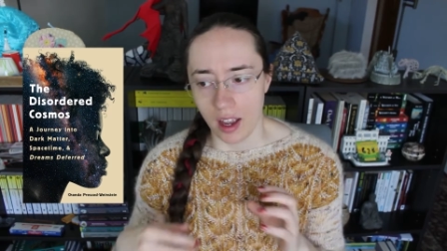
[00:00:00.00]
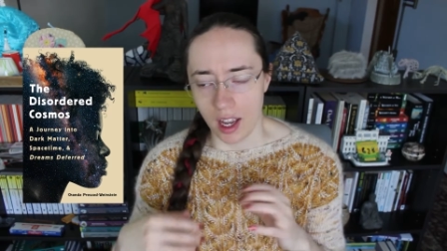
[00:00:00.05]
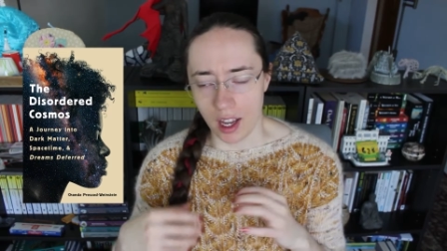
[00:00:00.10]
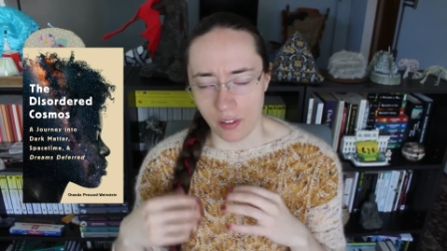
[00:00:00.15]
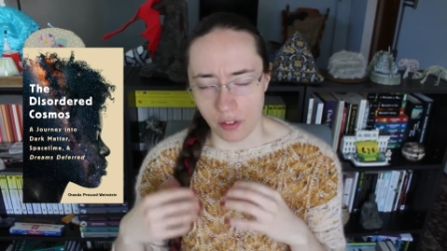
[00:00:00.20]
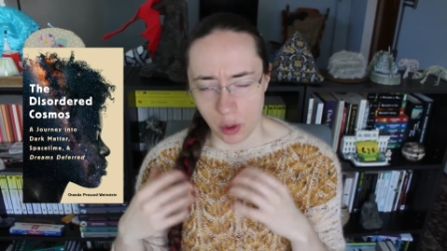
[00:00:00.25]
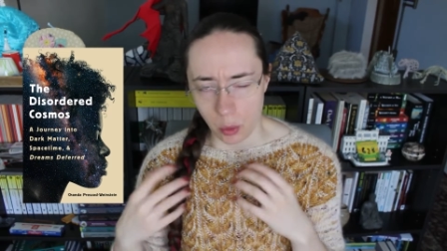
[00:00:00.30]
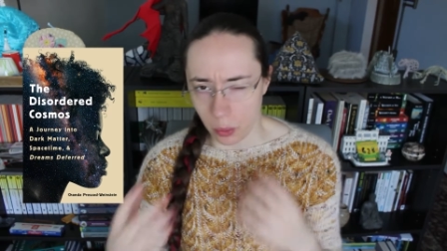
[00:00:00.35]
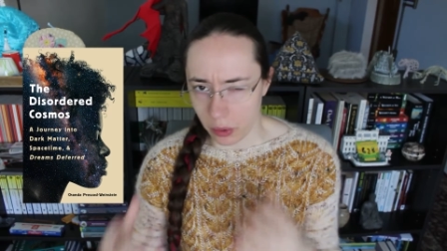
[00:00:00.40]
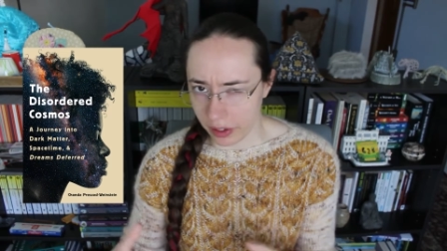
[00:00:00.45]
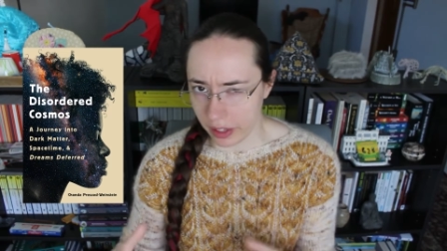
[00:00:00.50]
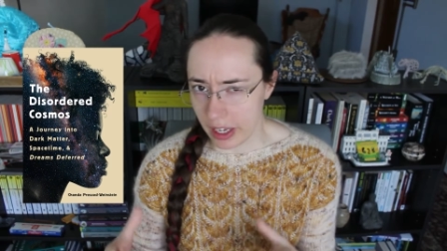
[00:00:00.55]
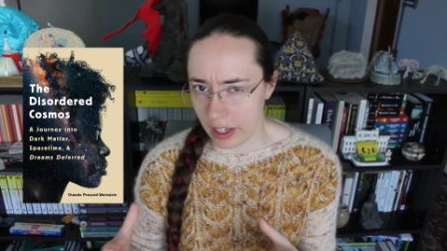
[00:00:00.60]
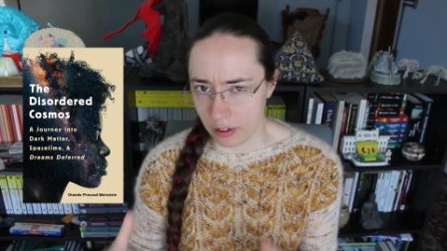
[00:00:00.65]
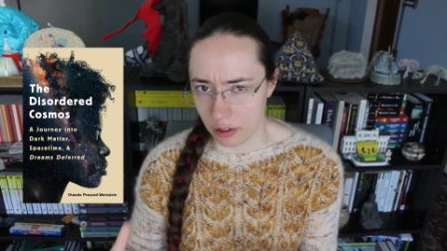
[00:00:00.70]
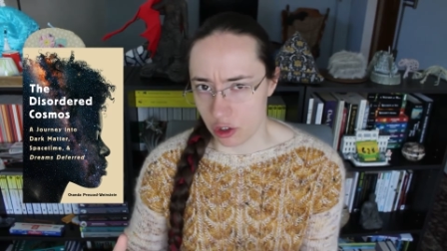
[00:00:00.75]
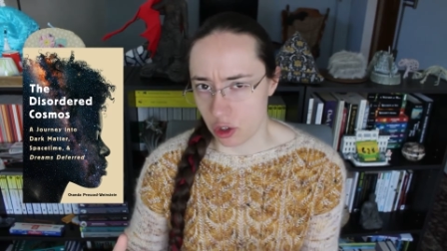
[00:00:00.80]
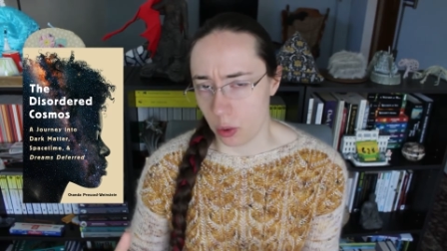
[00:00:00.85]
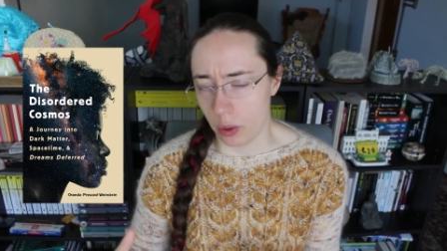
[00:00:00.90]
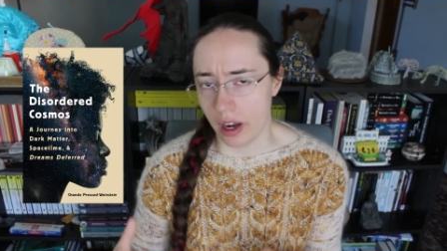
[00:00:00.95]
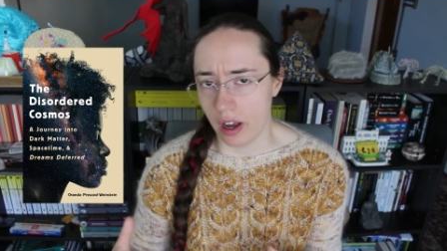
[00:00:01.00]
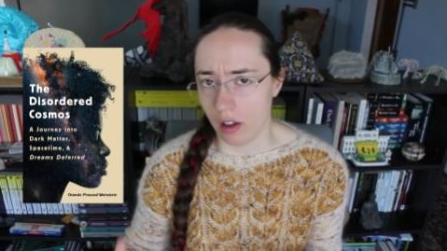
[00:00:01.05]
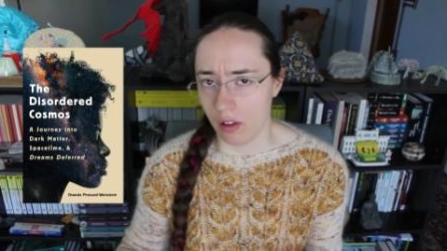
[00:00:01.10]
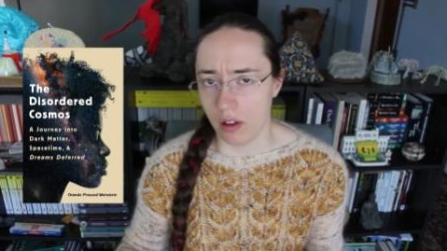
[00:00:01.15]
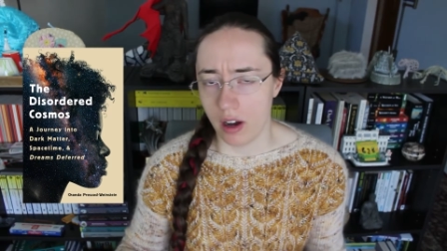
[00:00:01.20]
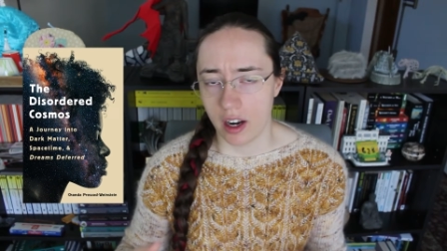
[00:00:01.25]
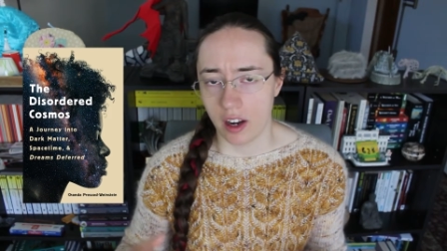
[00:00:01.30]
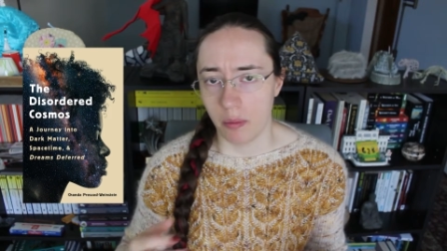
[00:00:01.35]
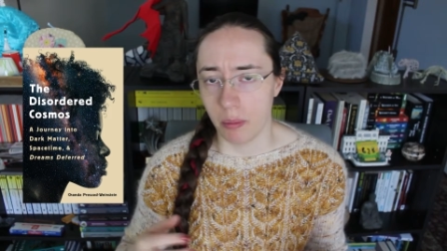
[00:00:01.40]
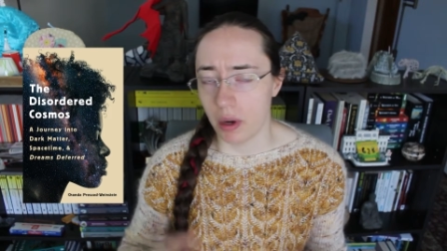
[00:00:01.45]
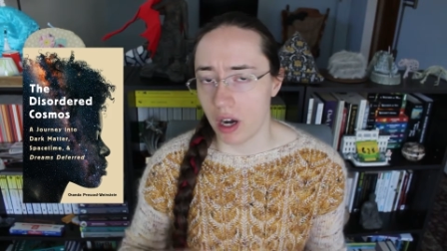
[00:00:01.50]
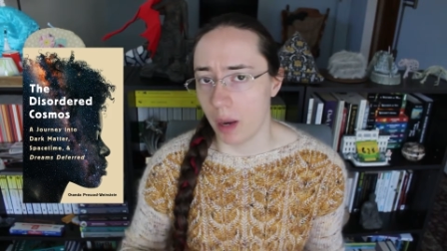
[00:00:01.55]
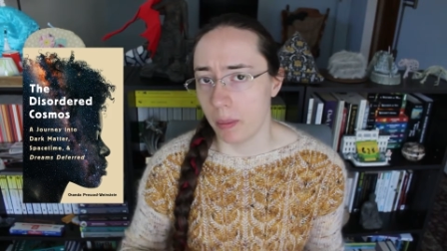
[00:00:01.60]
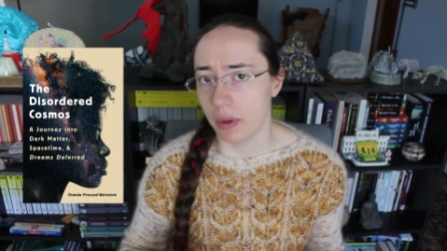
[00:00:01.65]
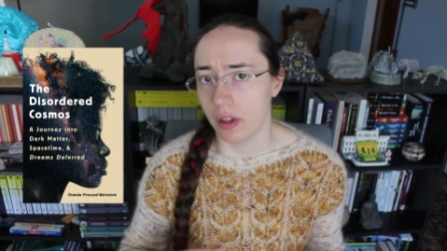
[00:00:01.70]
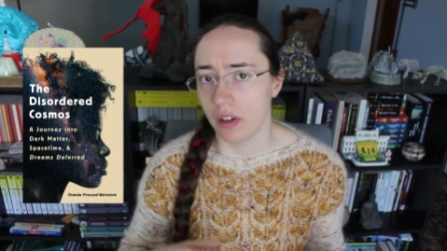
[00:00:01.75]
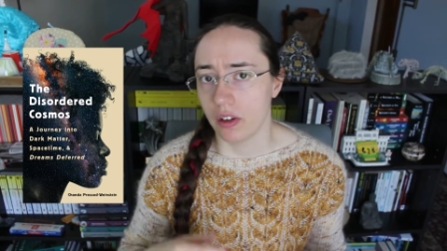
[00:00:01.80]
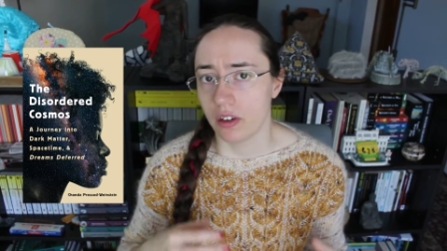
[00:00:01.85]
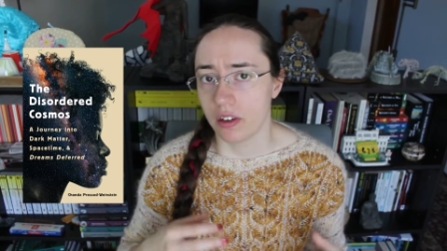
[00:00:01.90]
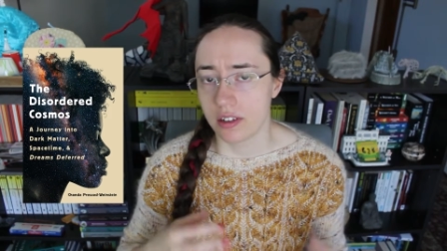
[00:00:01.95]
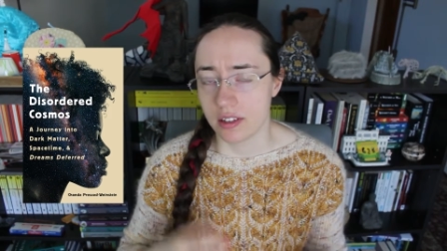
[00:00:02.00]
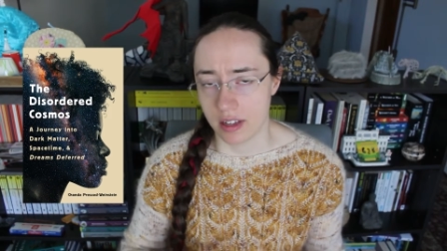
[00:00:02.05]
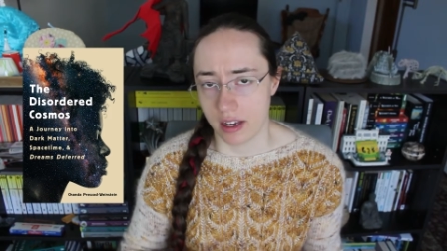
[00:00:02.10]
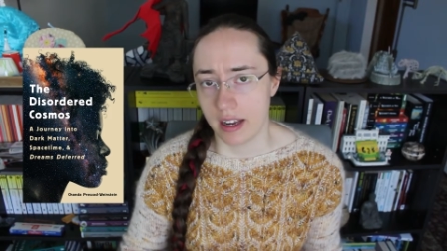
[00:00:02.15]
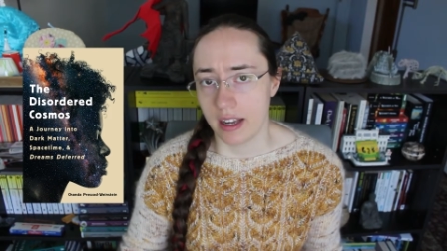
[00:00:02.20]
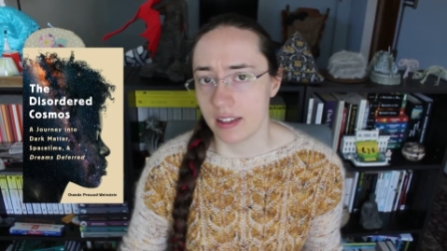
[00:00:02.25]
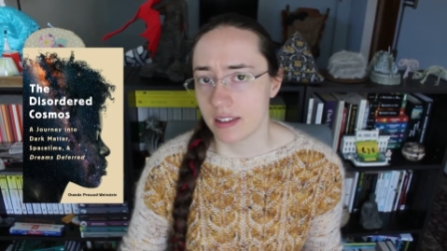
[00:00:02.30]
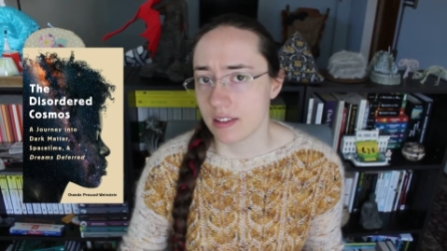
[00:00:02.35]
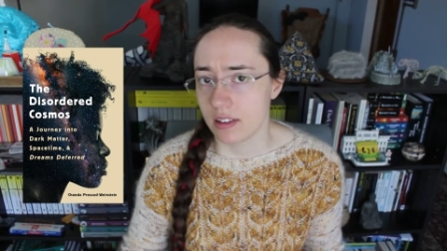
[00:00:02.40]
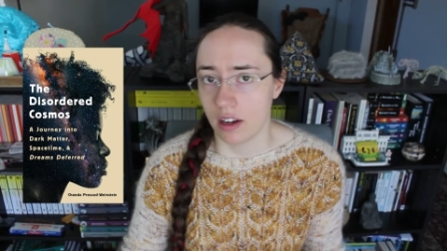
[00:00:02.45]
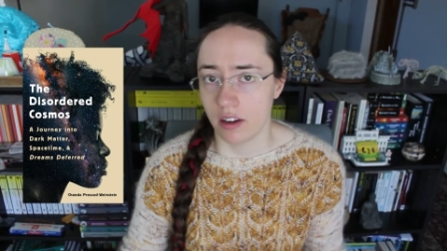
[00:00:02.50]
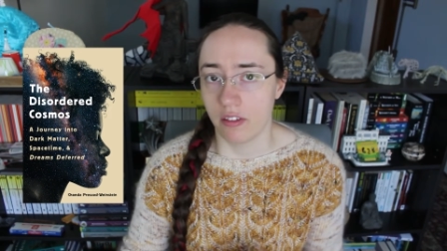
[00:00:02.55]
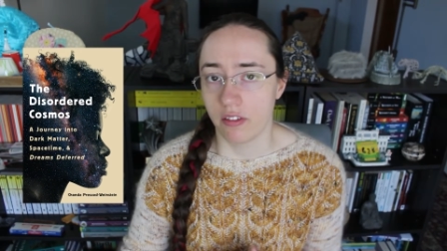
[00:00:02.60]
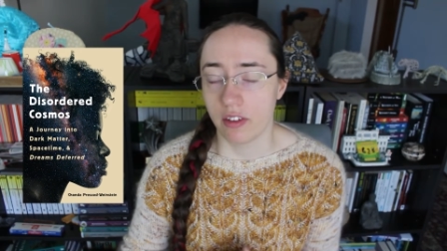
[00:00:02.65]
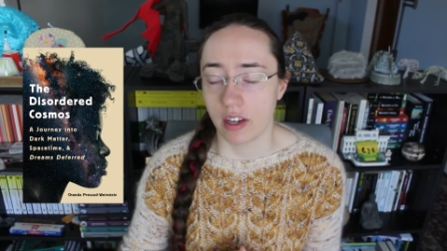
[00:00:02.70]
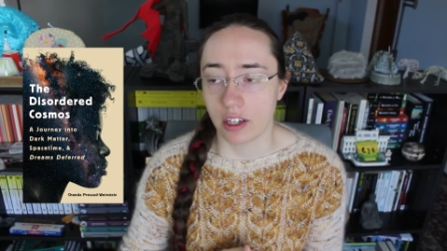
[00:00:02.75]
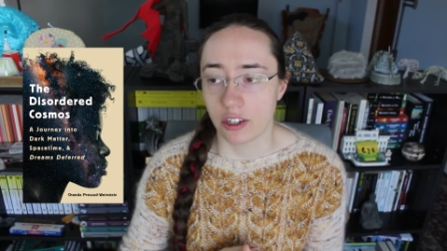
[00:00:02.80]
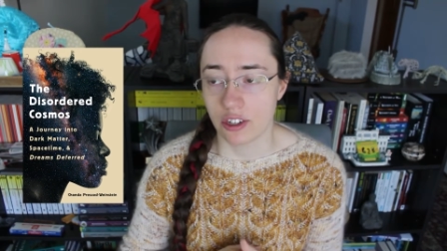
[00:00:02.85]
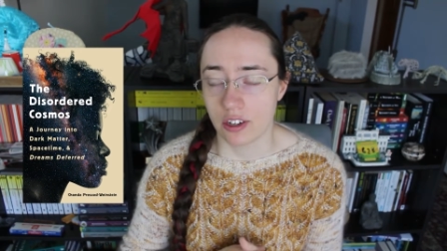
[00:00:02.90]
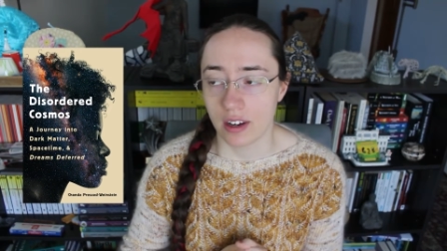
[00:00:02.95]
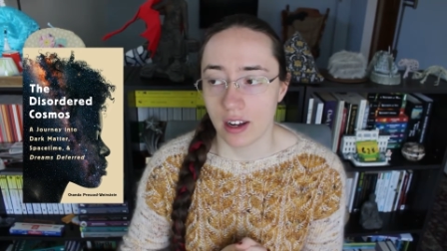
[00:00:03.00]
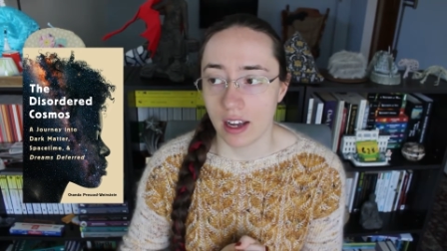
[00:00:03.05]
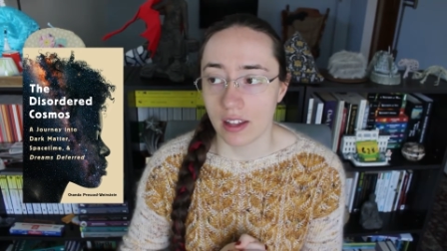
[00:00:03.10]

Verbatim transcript: If you really enjoy a lot of popular science nonfiction,